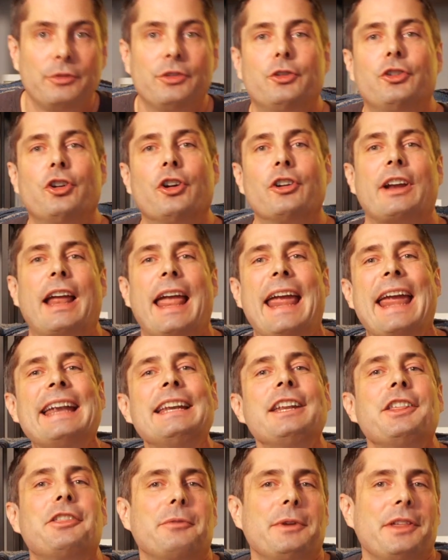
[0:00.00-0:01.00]
took
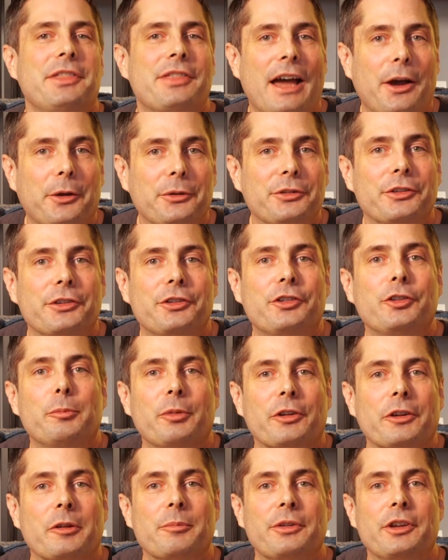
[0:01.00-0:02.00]
83,000
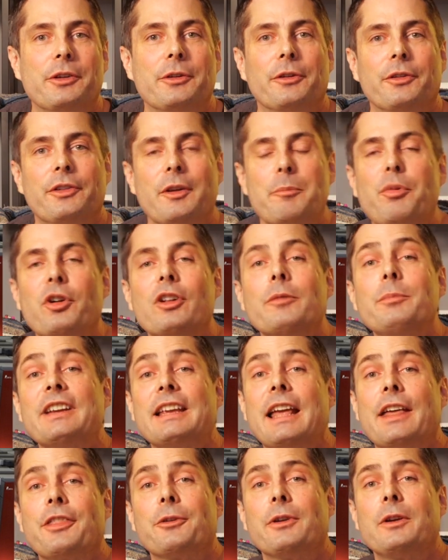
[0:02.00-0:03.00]
supercomputers and put them
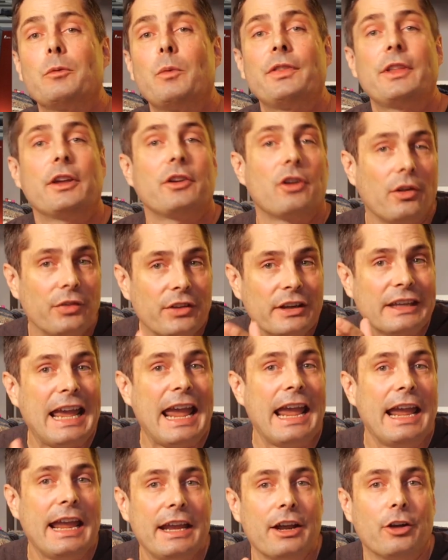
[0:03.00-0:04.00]
together in what they called the
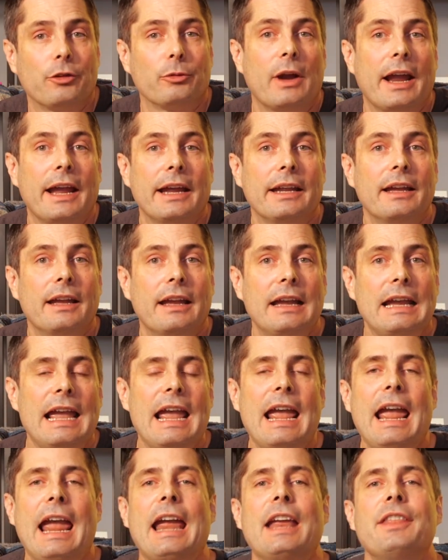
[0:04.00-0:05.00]
K array.
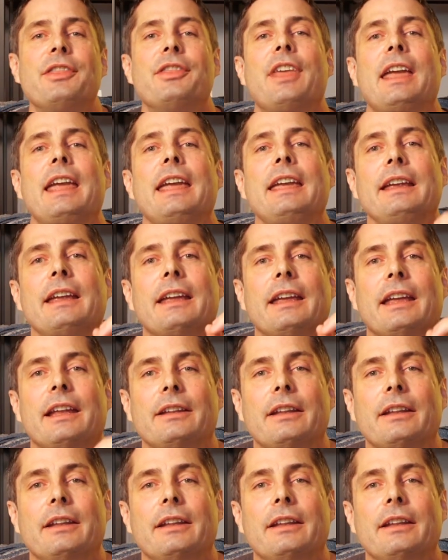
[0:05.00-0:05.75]
And they